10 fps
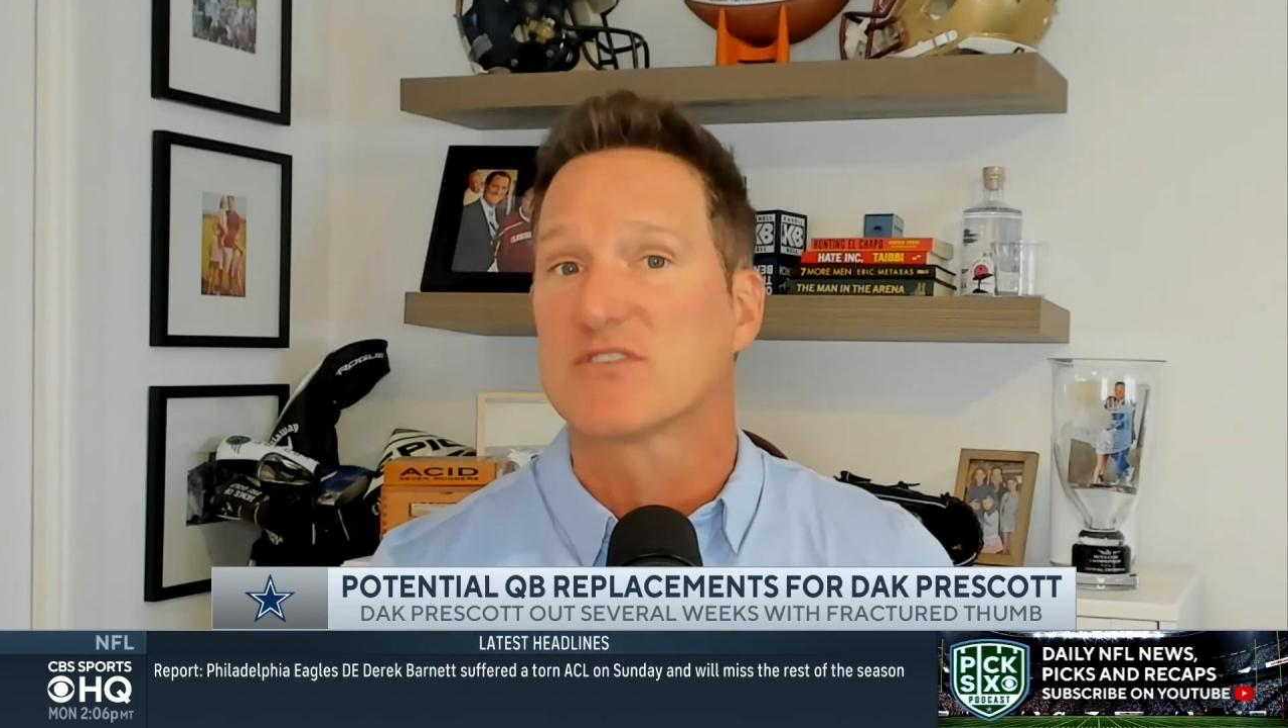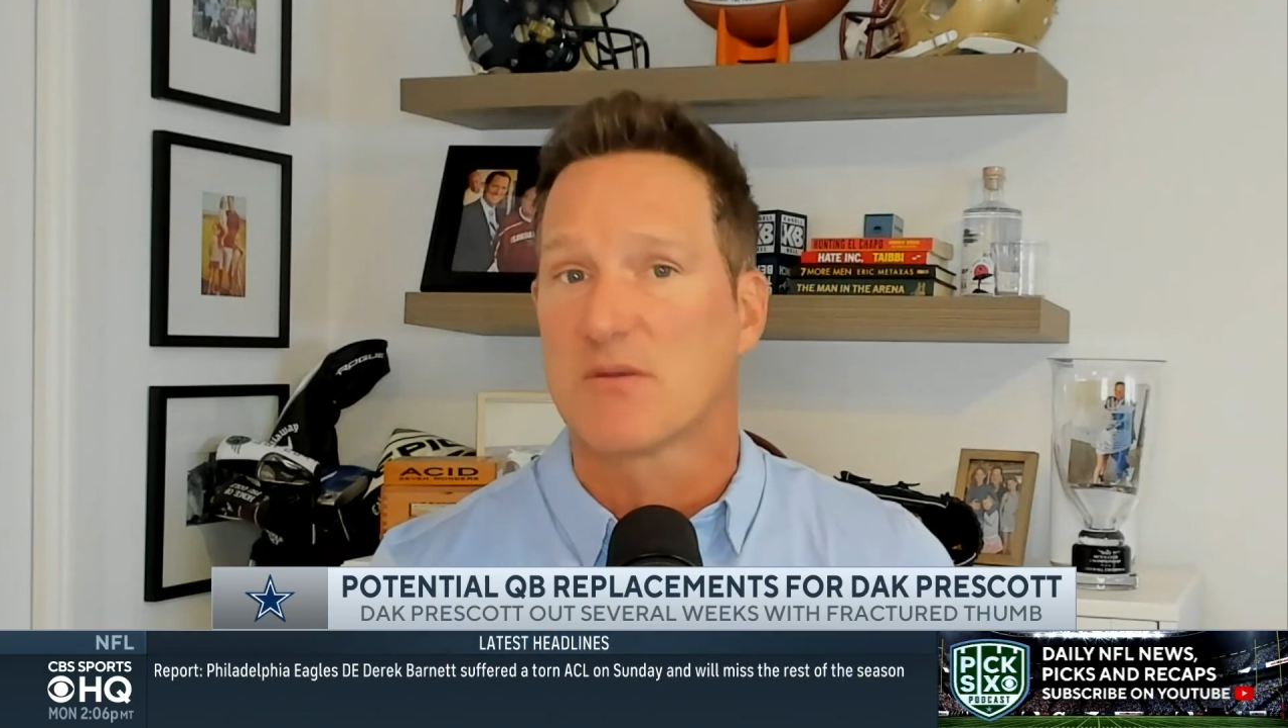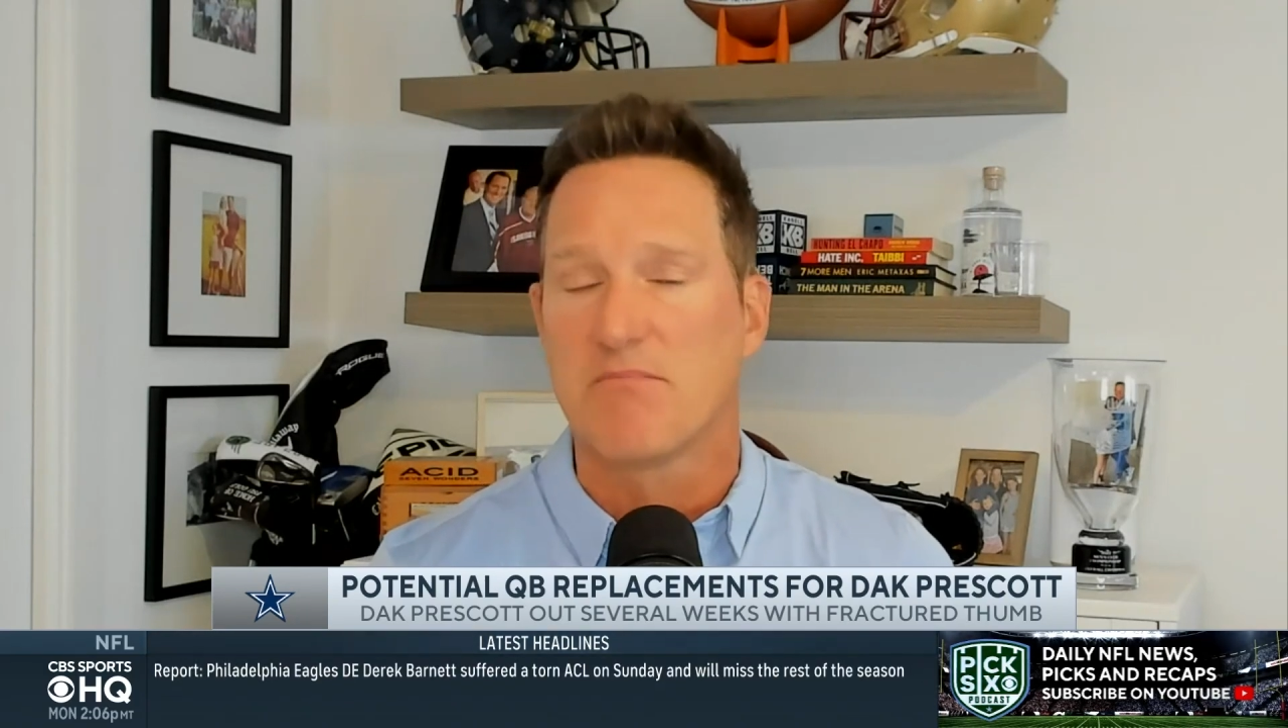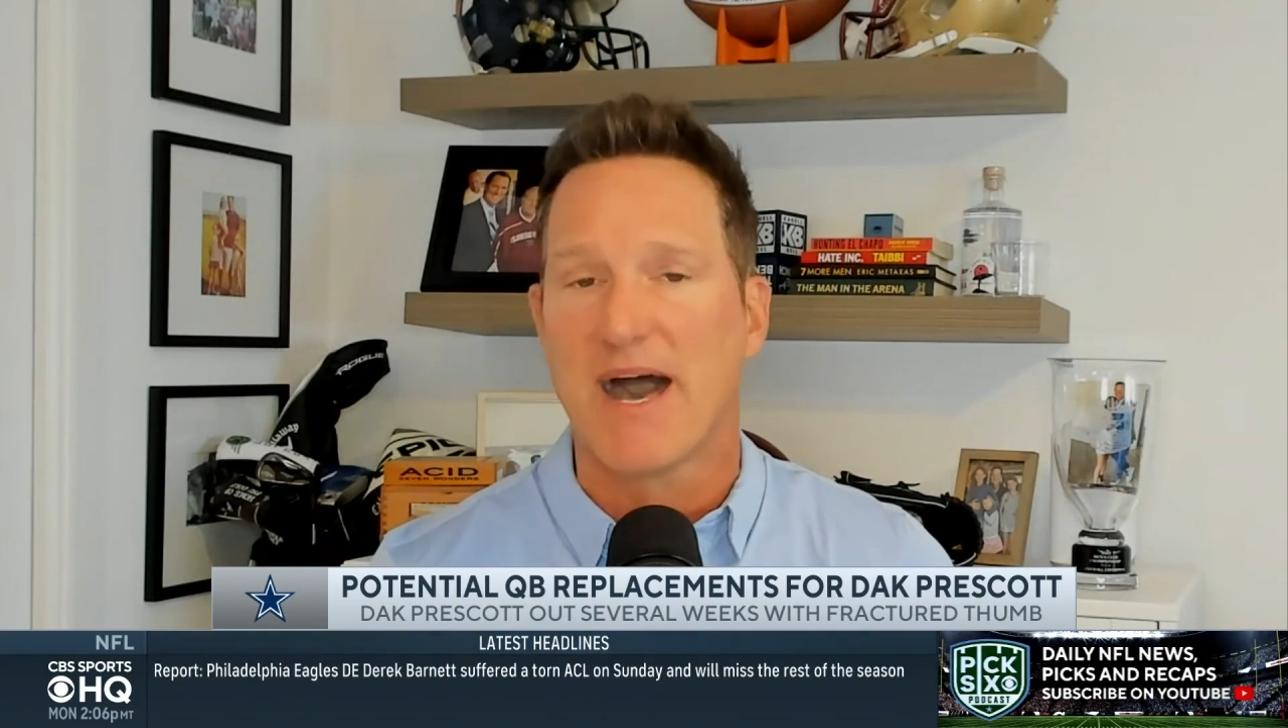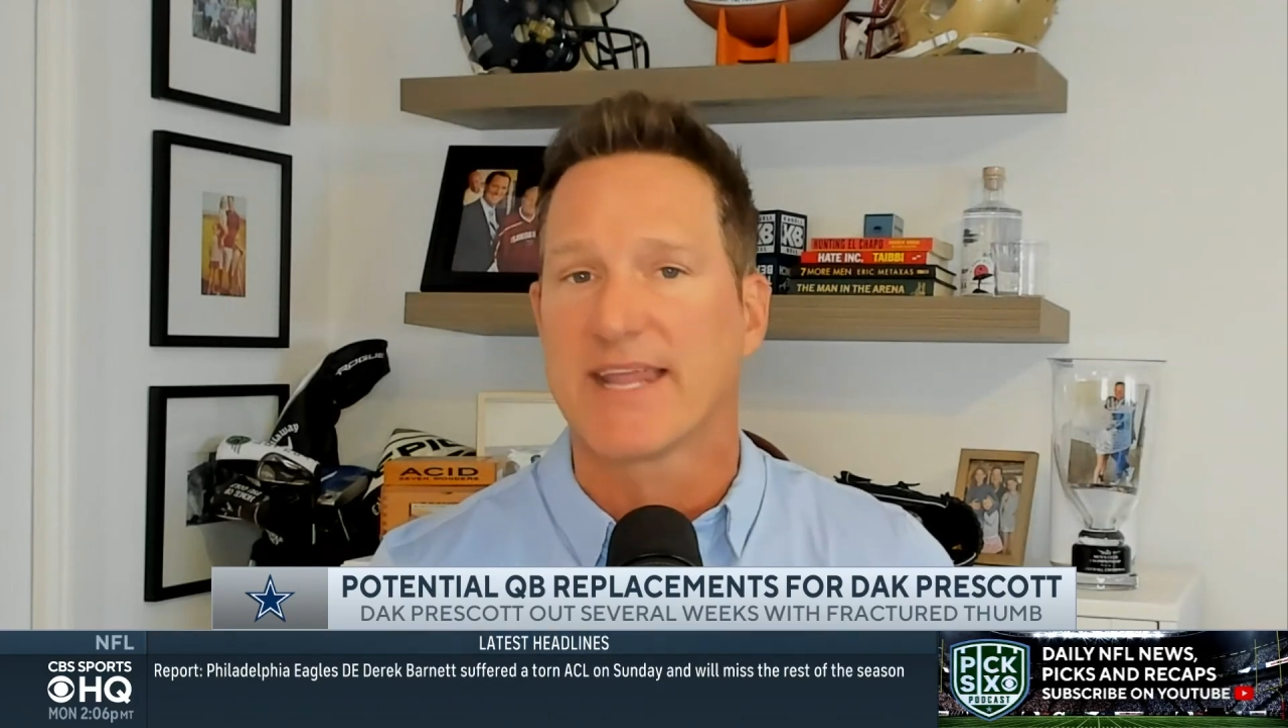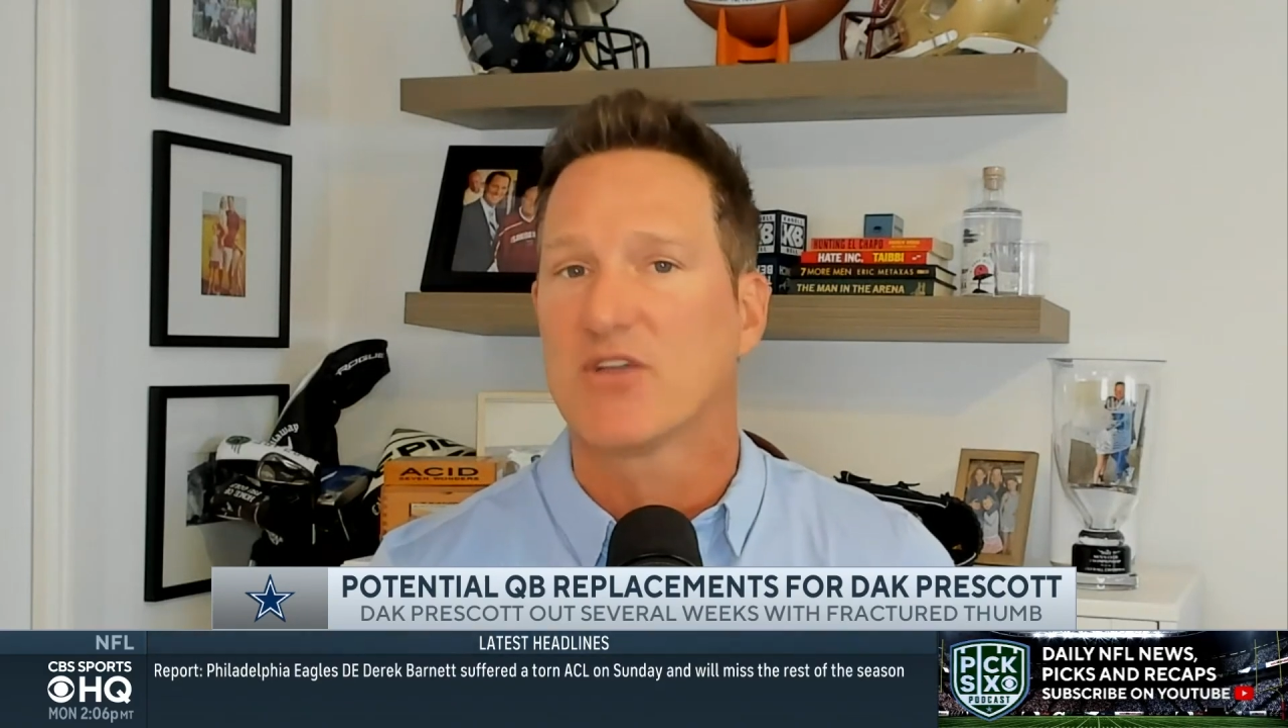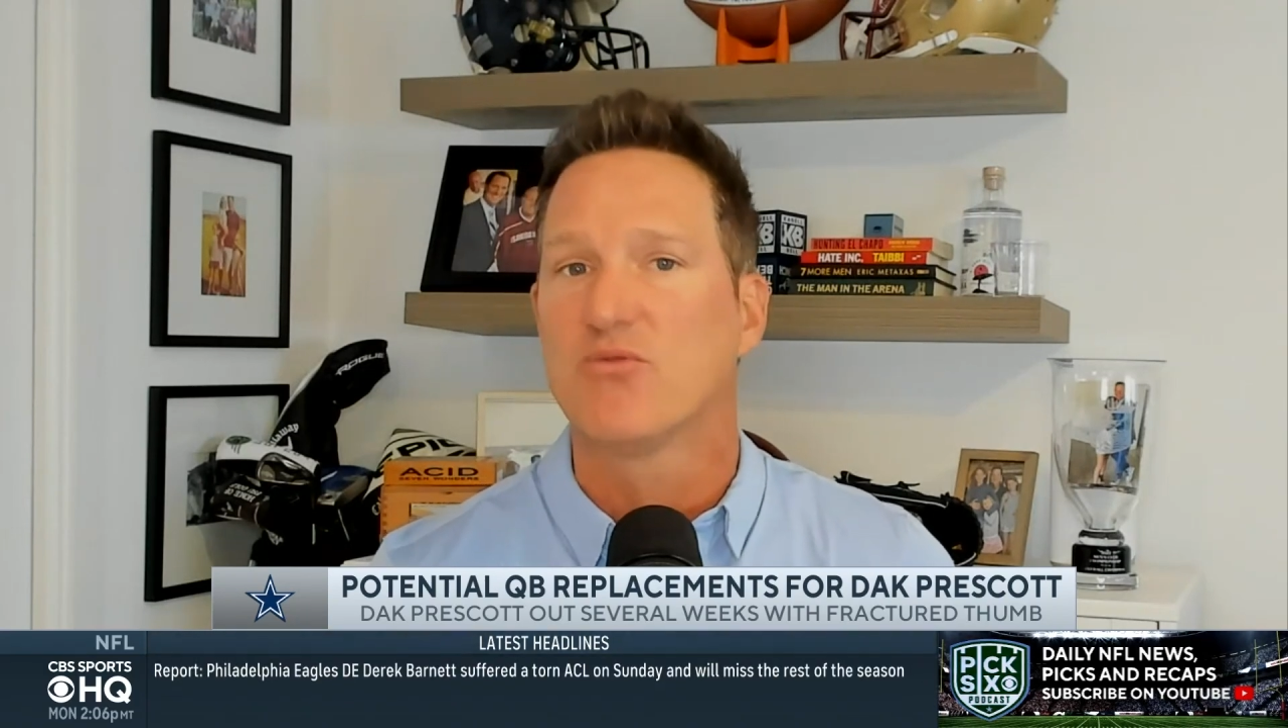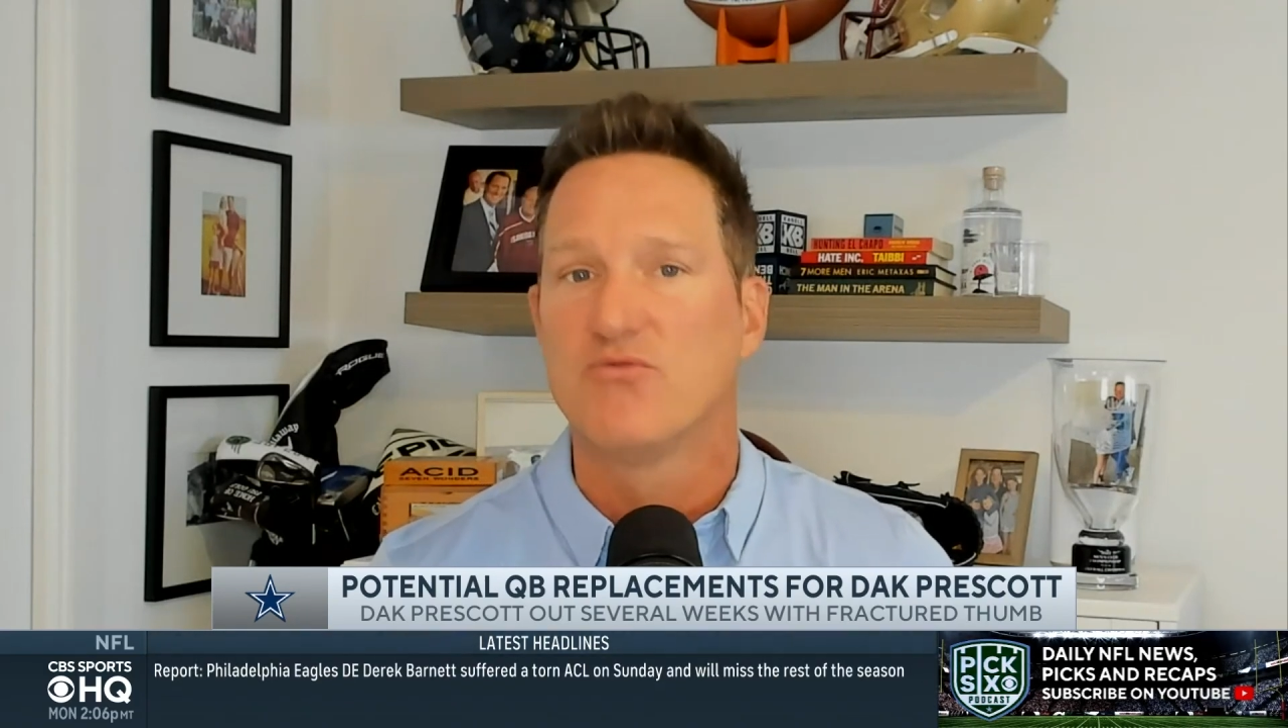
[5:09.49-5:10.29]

somebody who